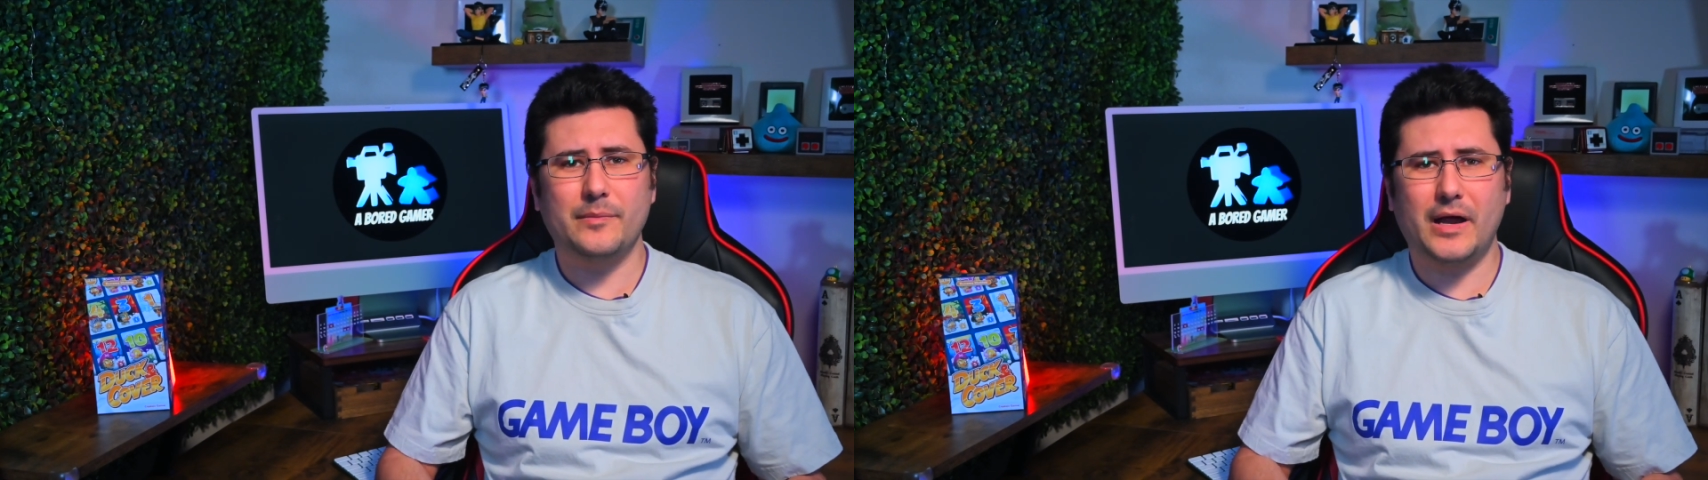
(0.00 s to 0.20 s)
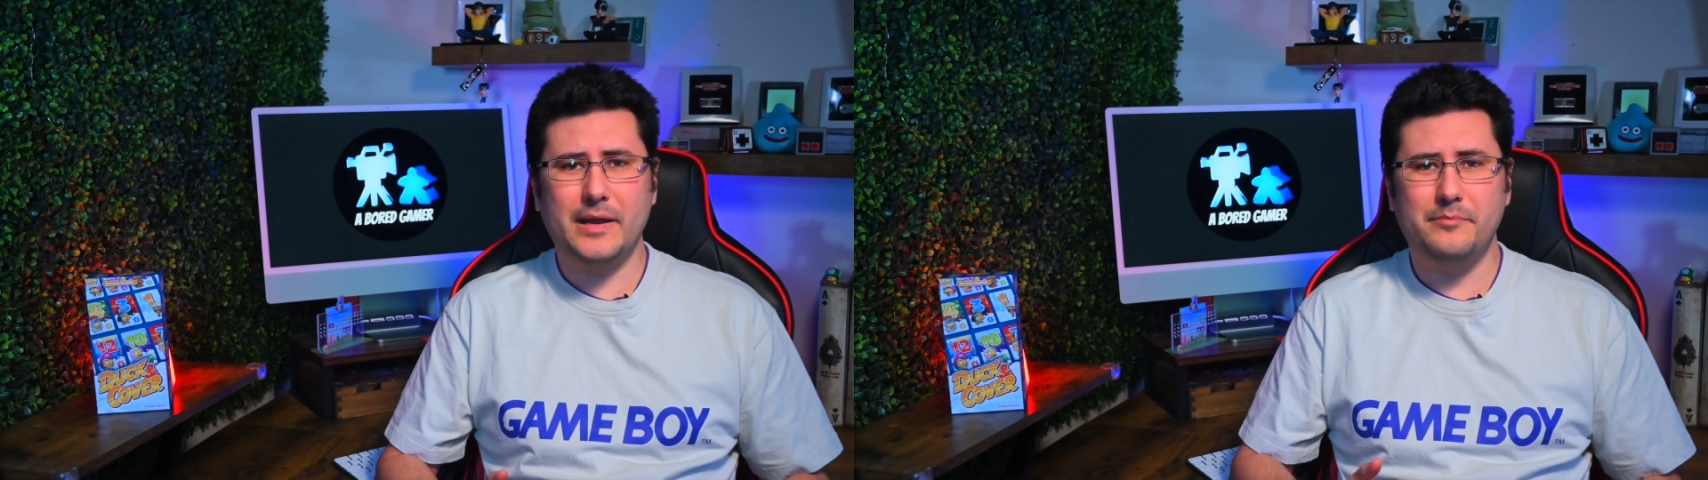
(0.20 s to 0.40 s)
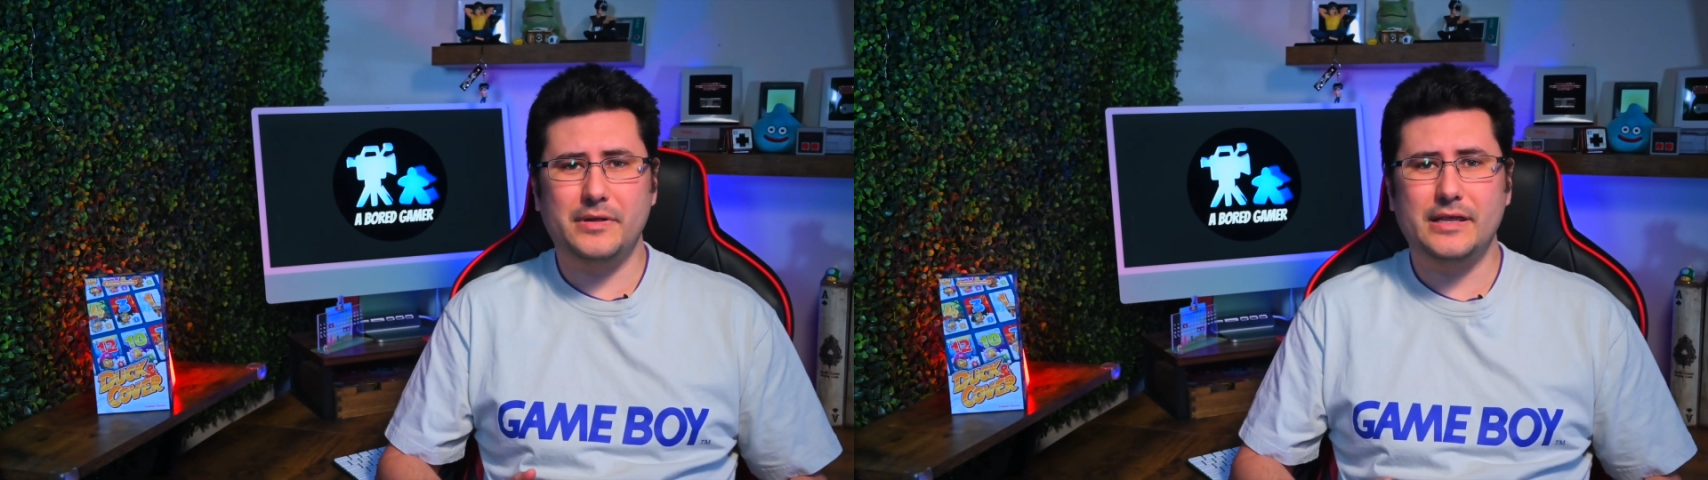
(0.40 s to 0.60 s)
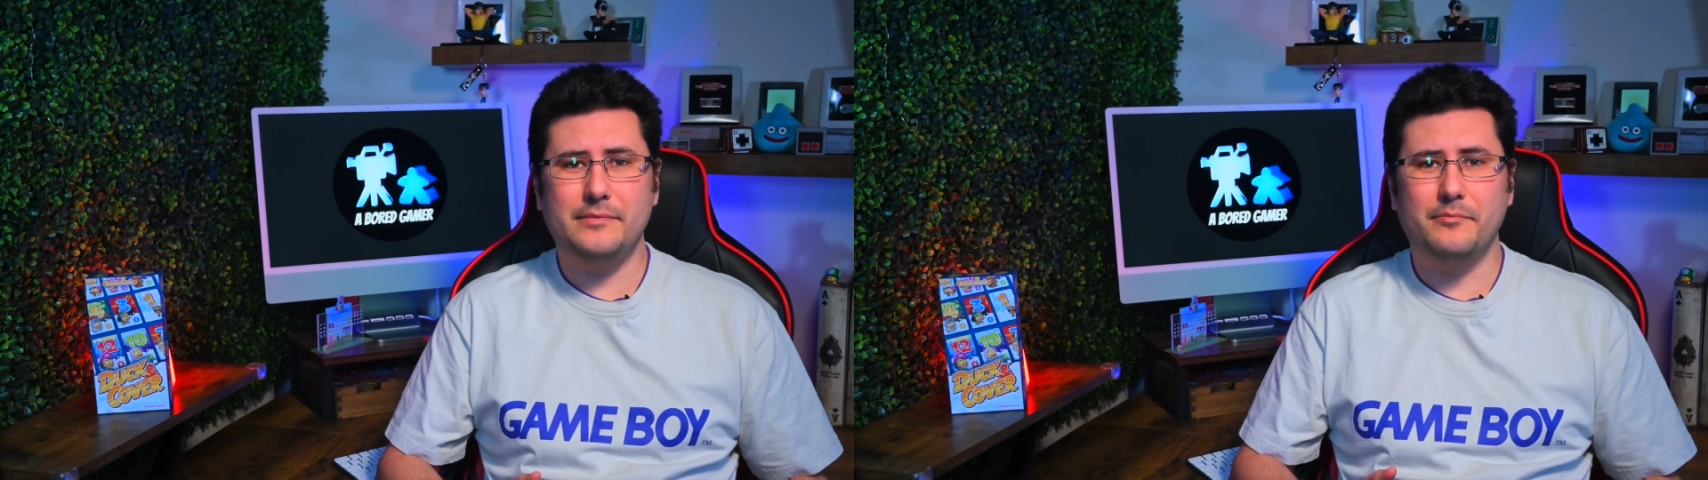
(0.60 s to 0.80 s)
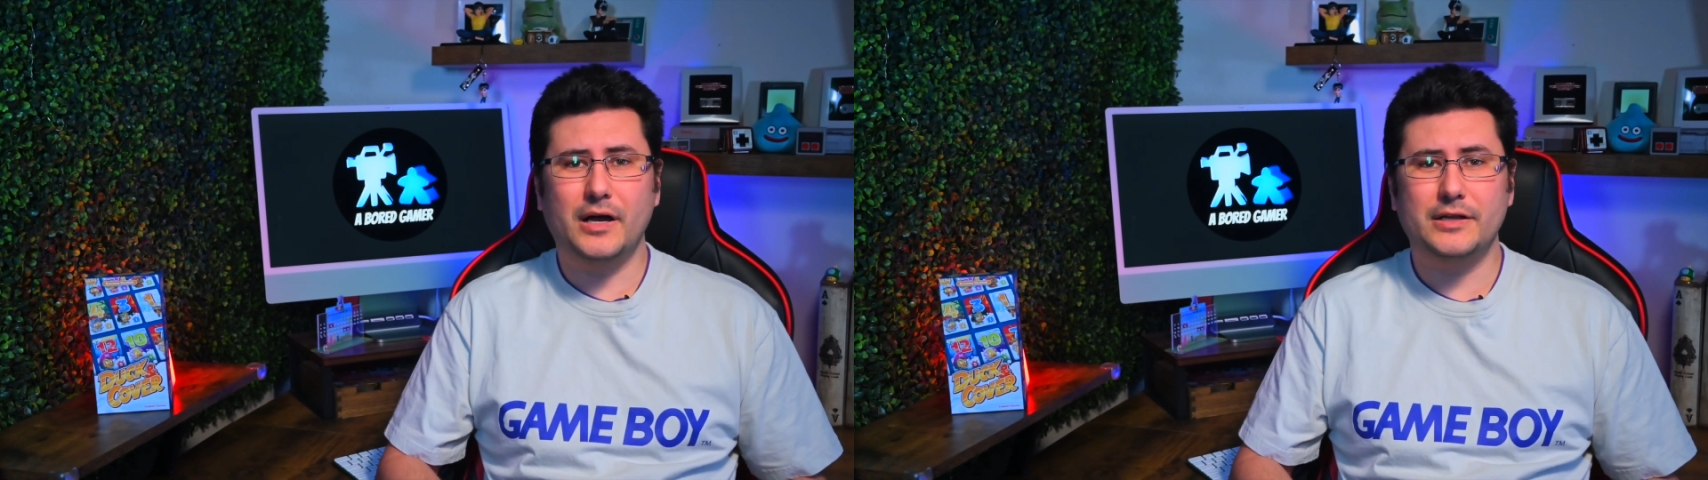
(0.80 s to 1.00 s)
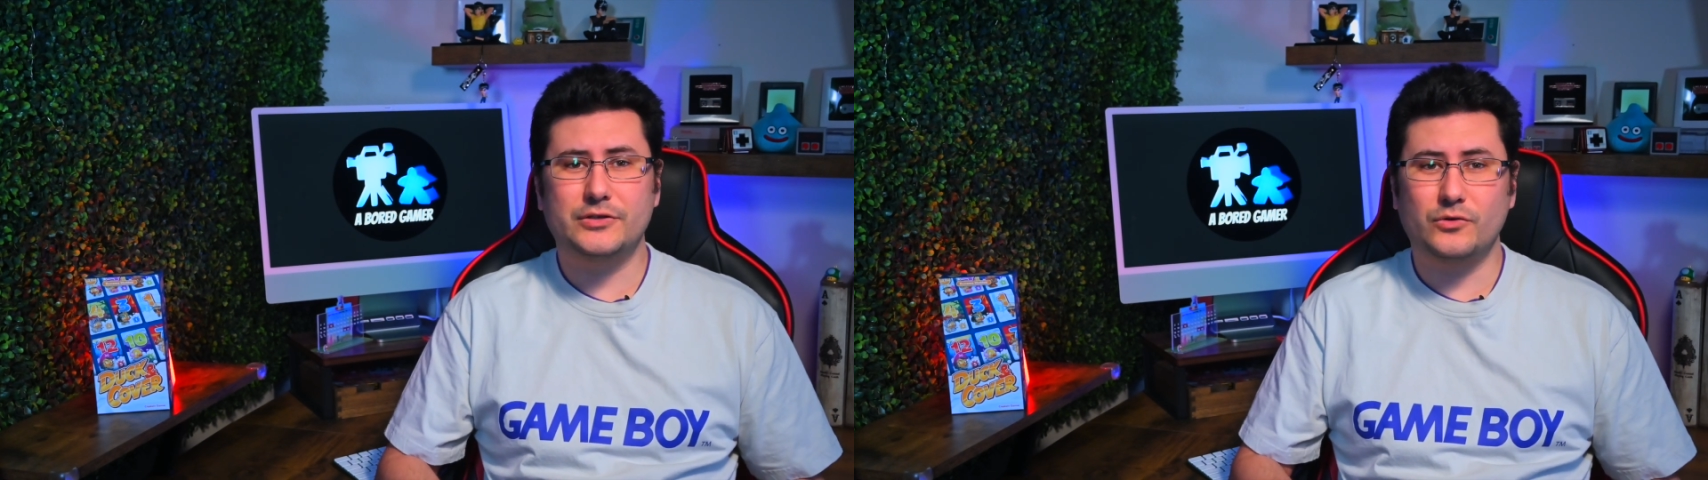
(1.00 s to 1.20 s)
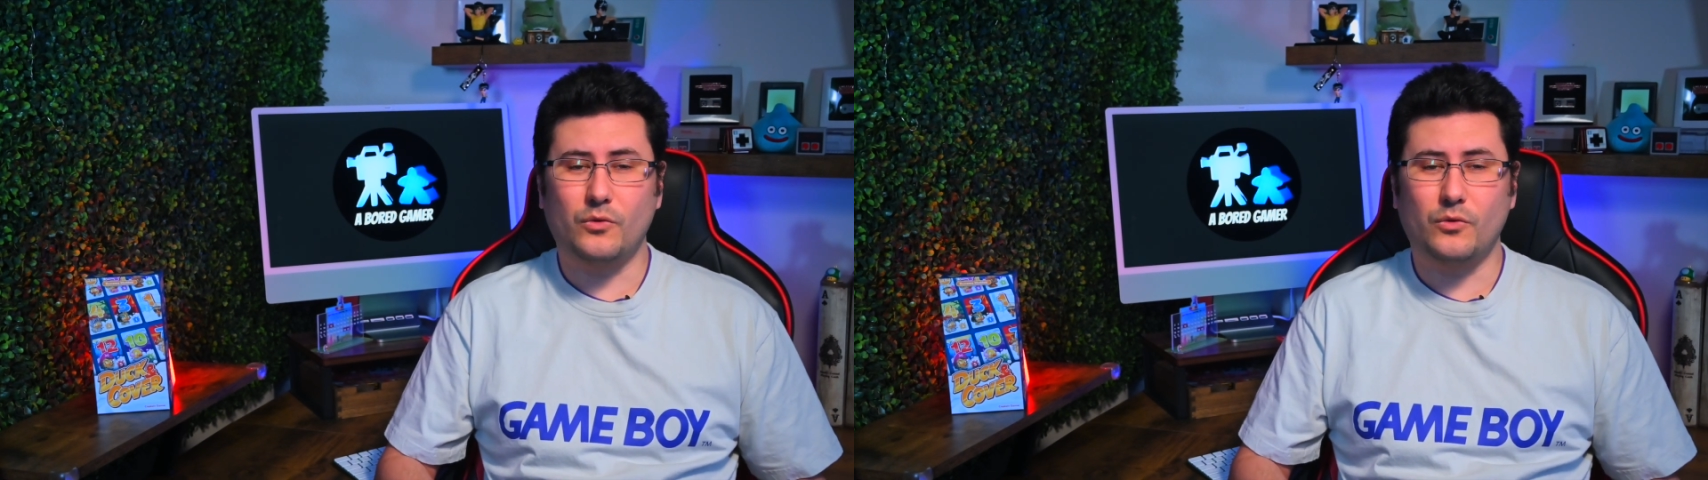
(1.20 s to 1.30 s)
might be much